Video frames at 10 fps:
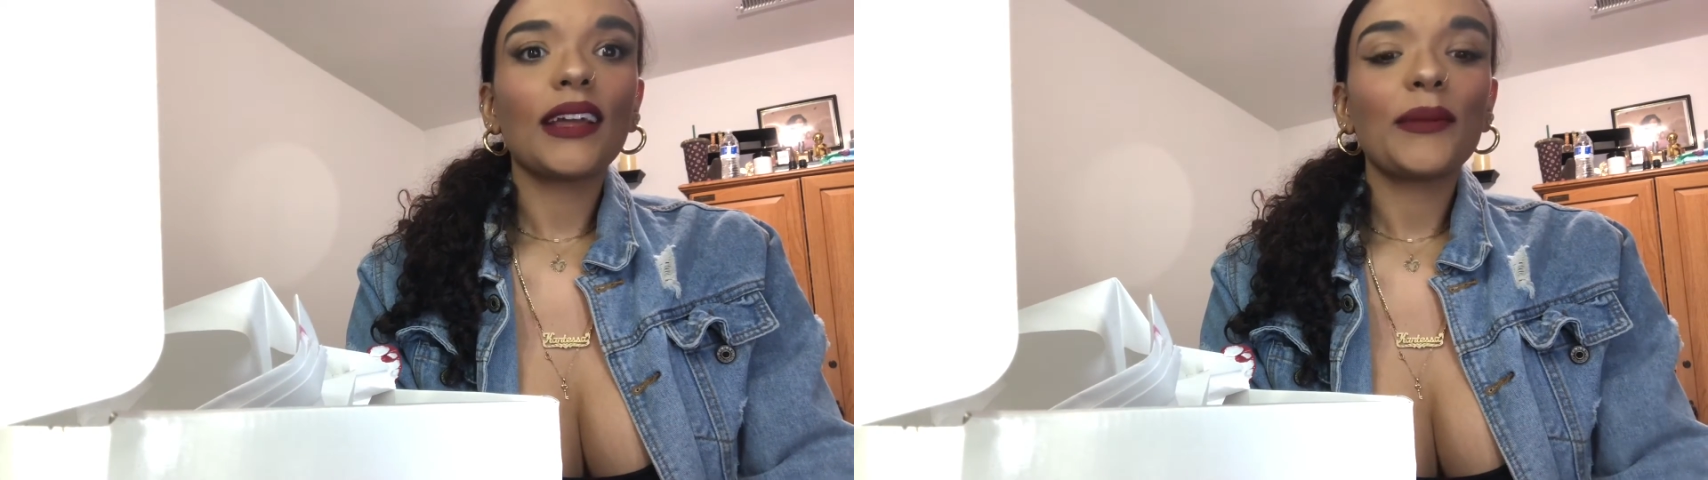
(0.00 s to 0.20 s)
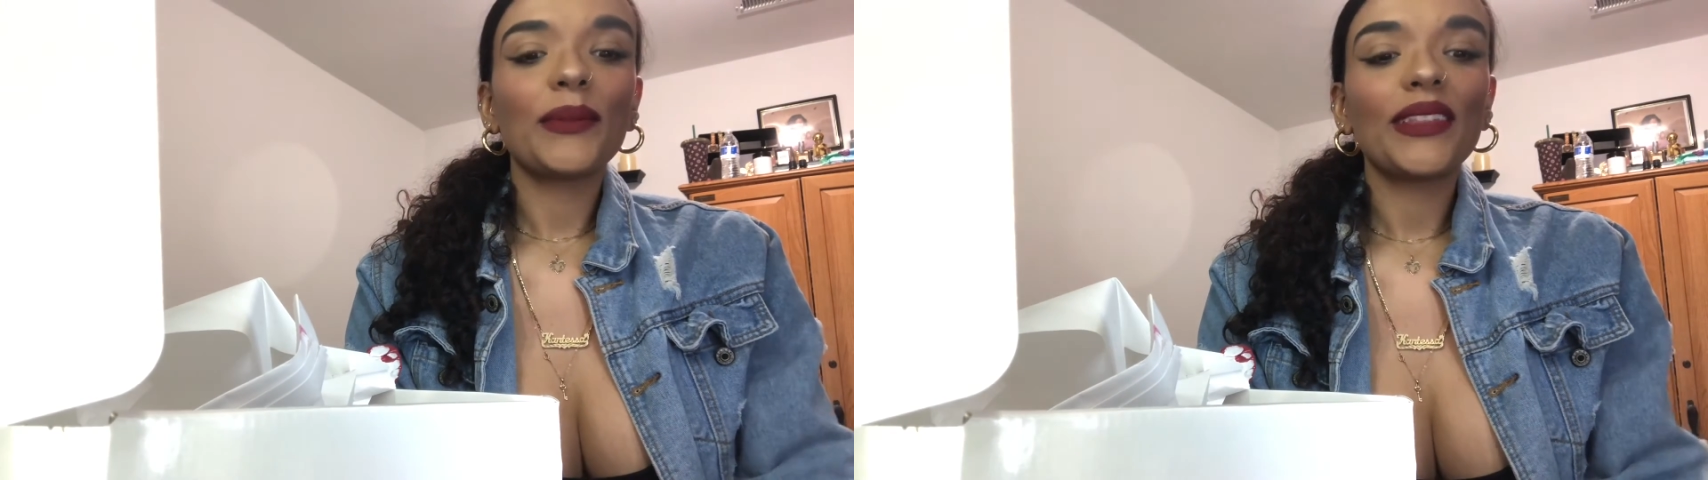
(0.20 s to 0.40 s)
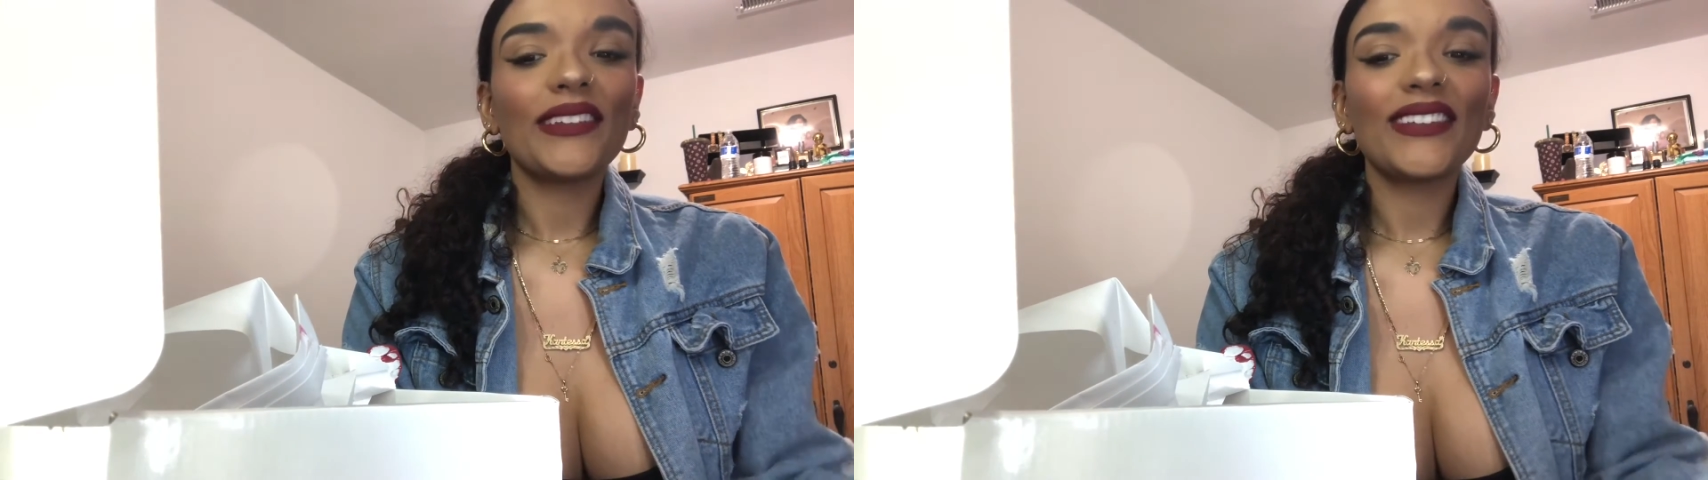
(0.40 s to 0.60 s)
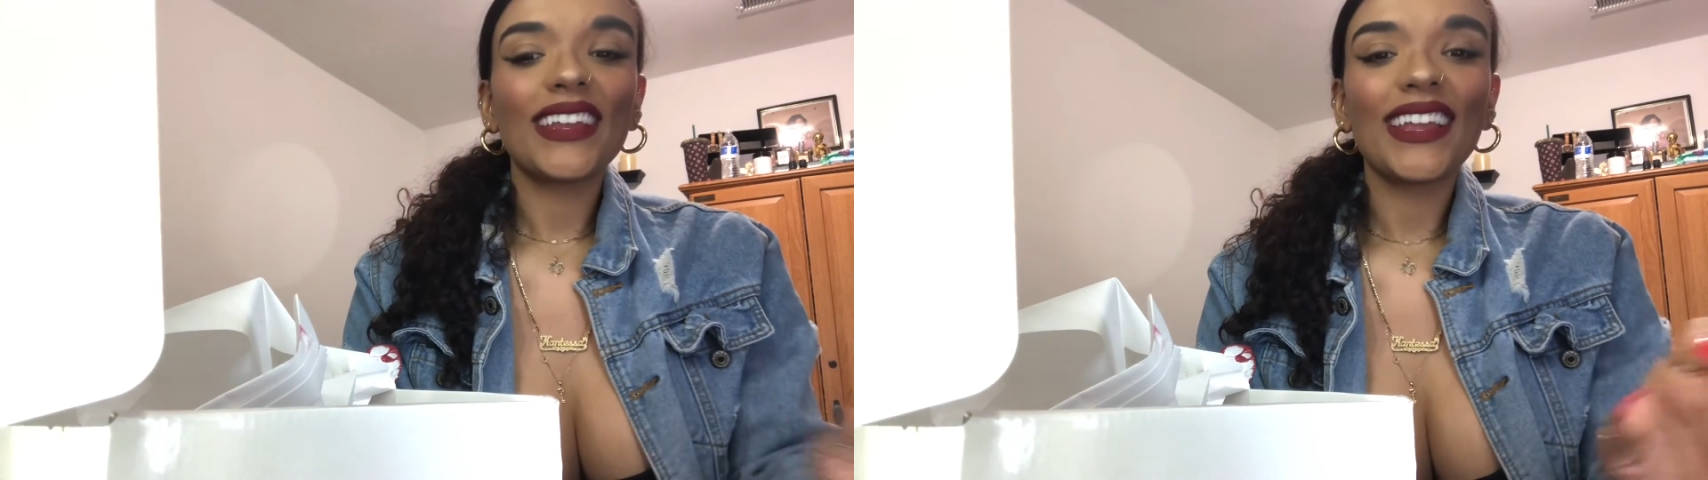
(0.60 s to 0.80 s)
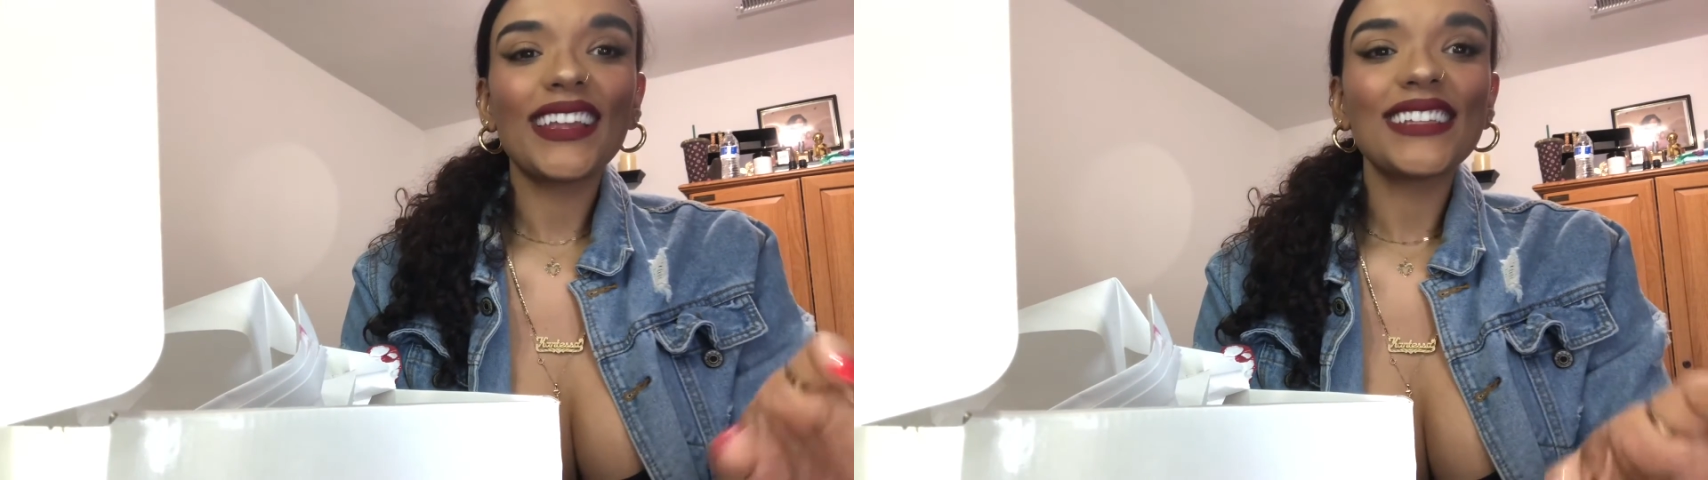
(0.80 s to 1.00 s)
I believe it
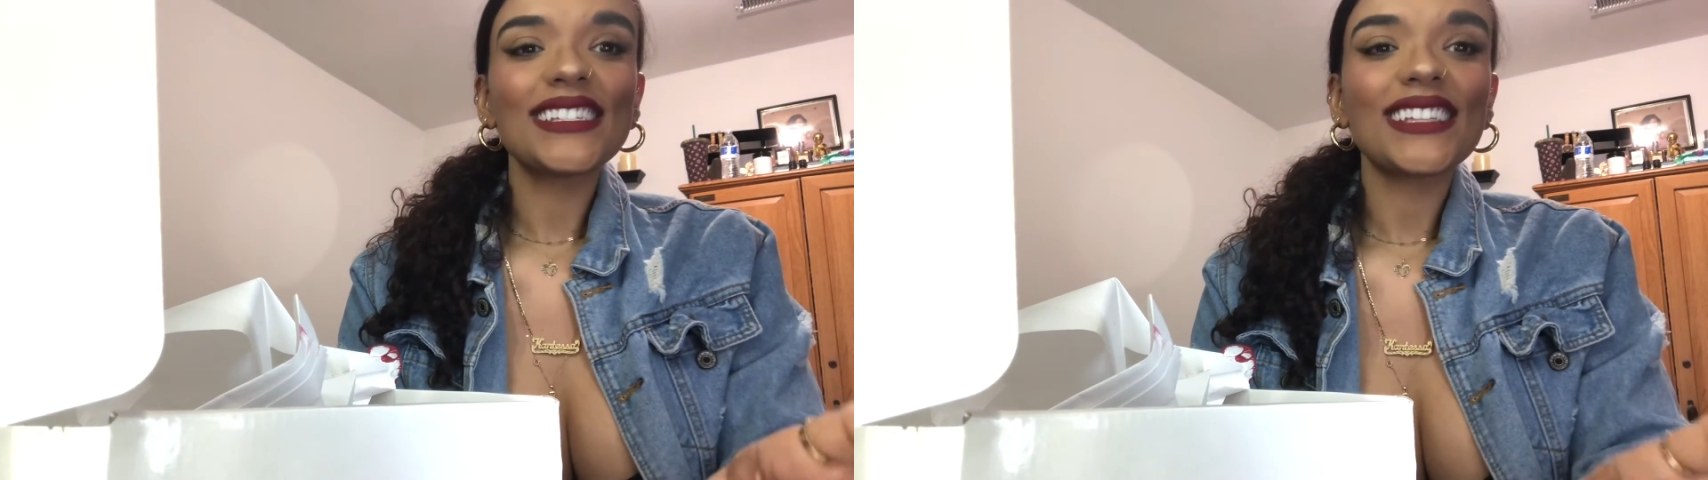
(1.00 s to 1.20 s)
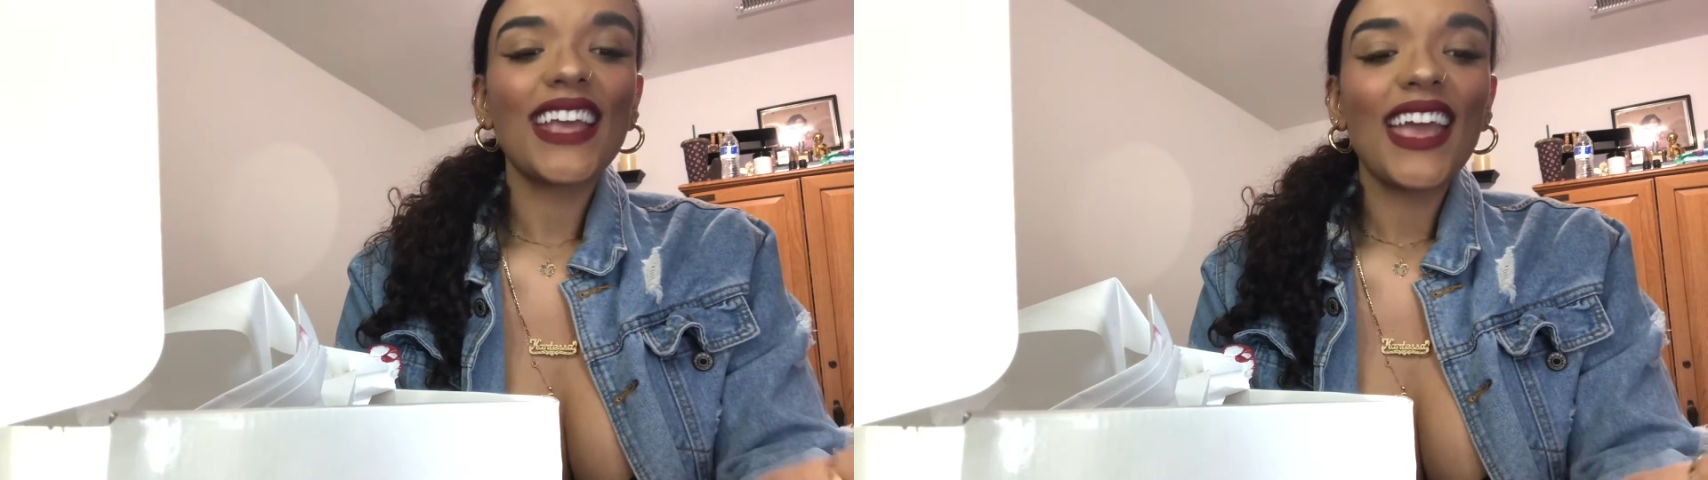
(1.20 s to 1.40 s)
is.